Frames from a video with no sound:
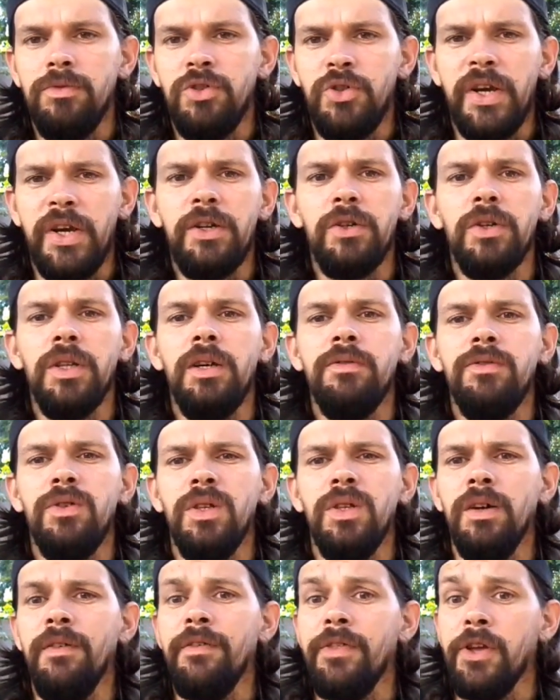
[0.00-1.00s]
trainer
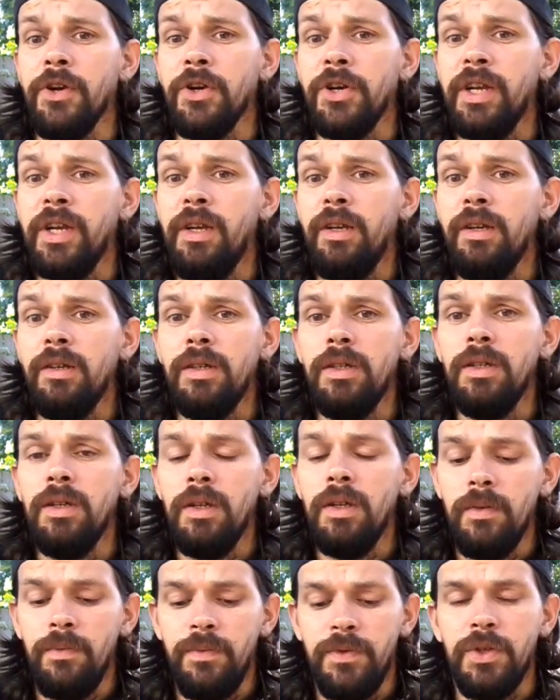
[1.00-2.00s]
level of 30.
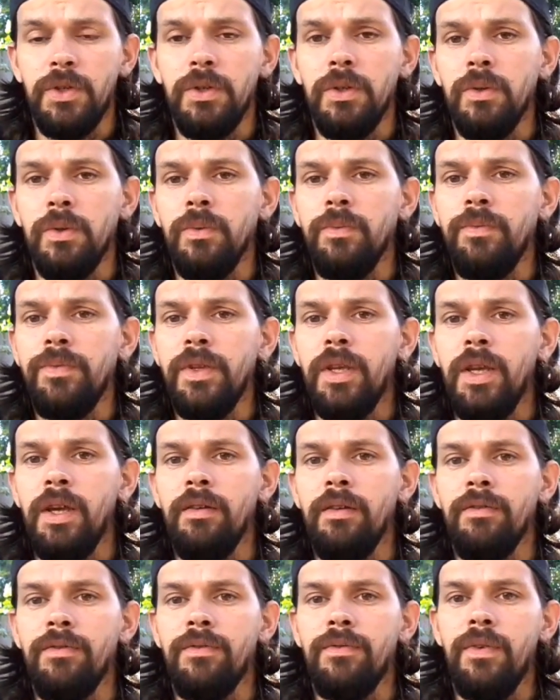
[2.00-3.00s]
So
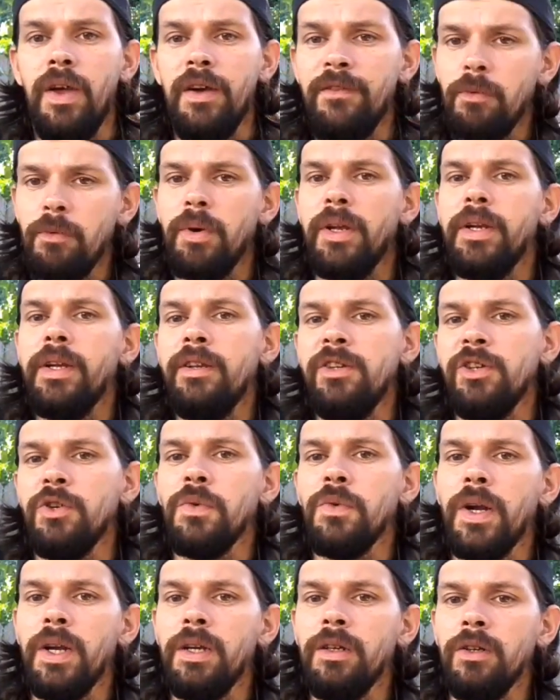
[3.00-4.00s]
if everybody in
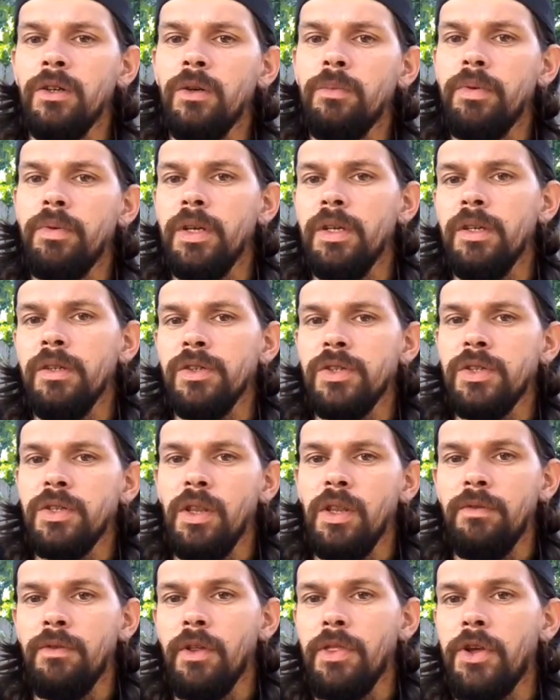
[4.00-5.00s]
your raid group
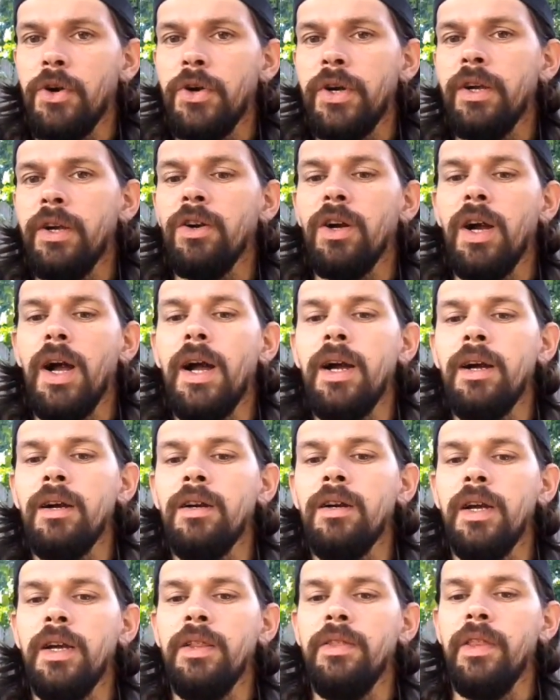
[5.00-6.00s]
is level 30 or
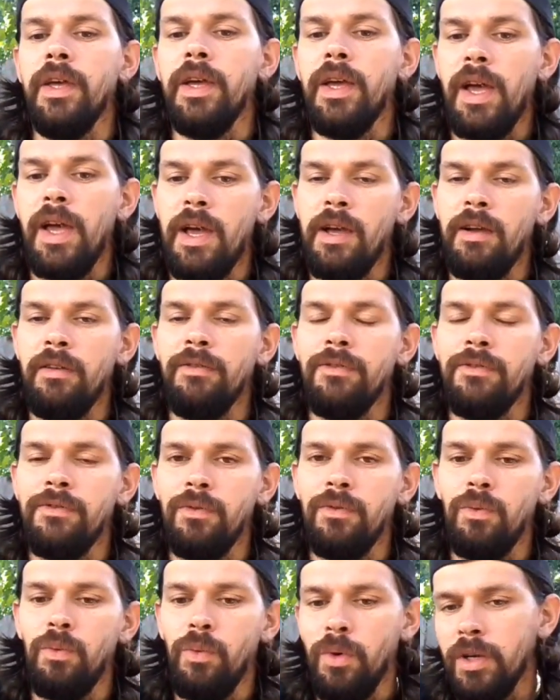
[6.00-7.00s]
higher and they have
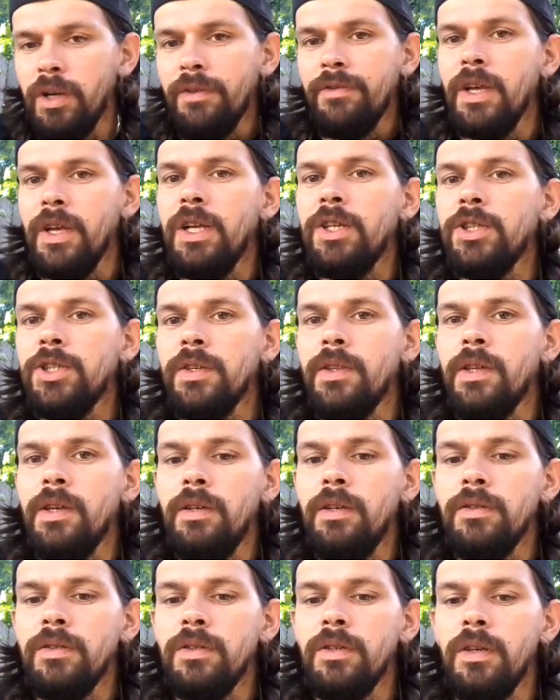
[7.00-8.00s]
one of each of
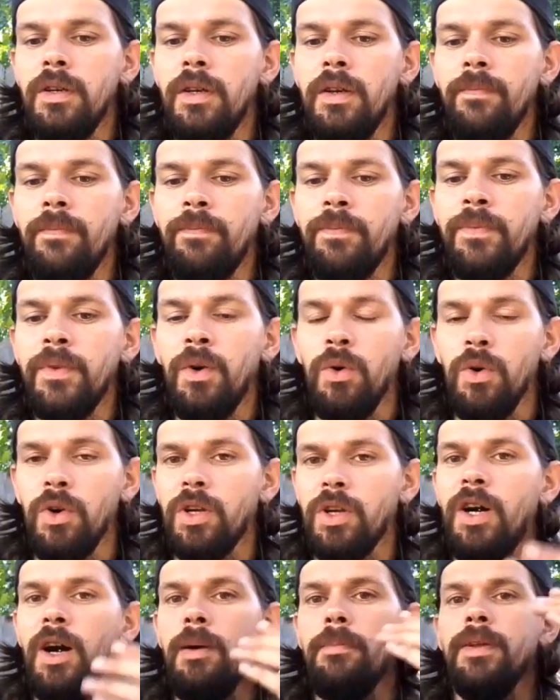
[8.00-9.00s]
these, or
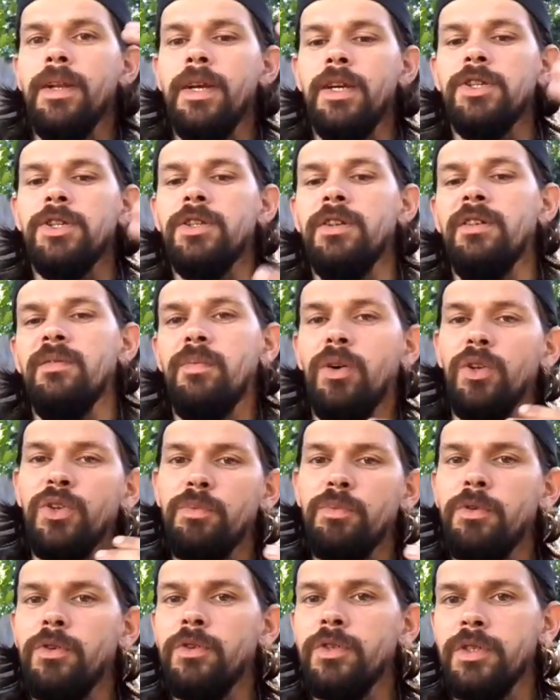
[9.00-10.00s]
a combination of
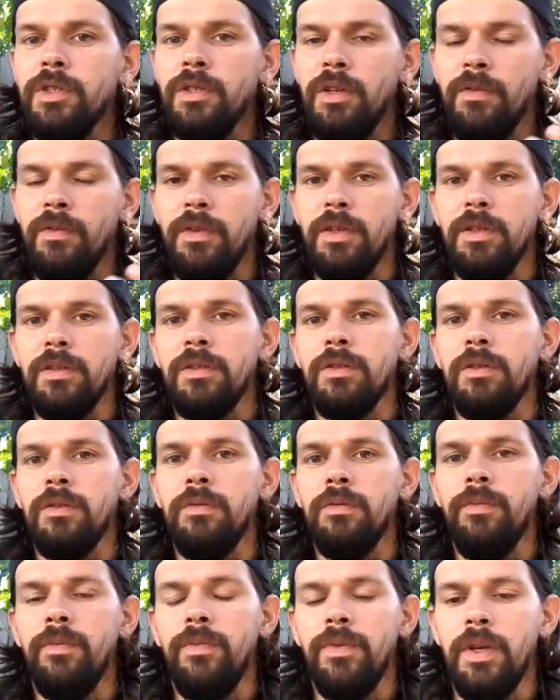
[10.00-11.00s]
multiples of this
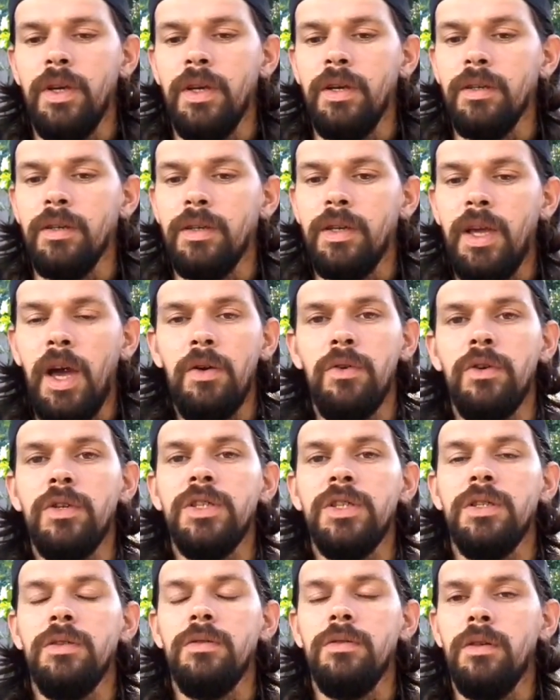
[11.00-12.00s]

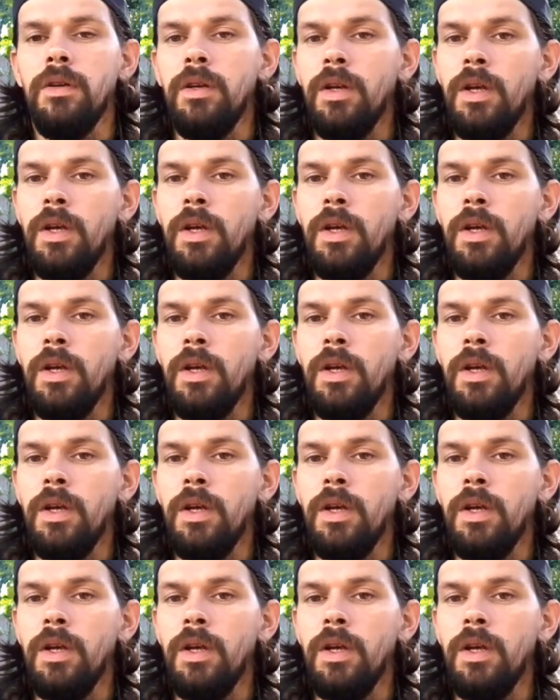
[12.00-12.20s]
counters,